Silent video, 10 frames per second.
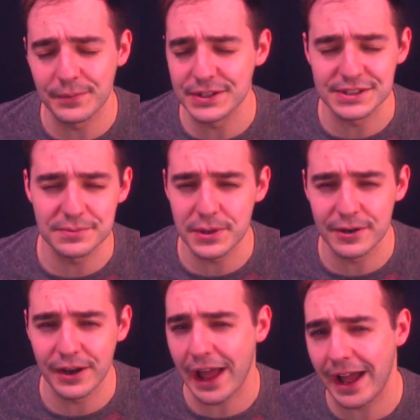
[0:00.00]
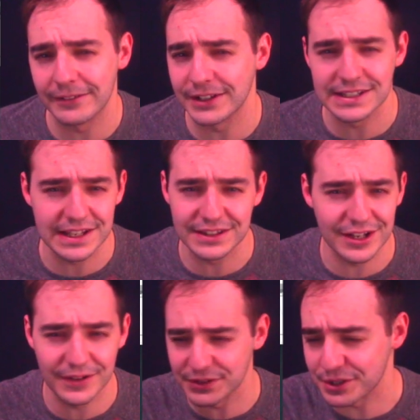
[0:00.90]
This is weird. Let's get that
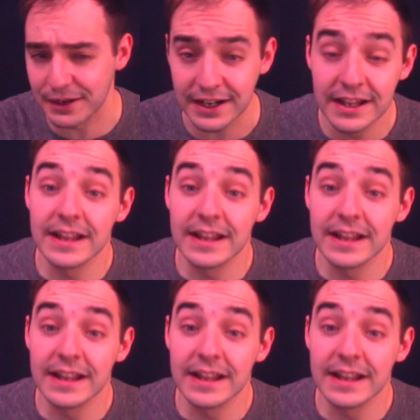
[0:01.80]
off the screen.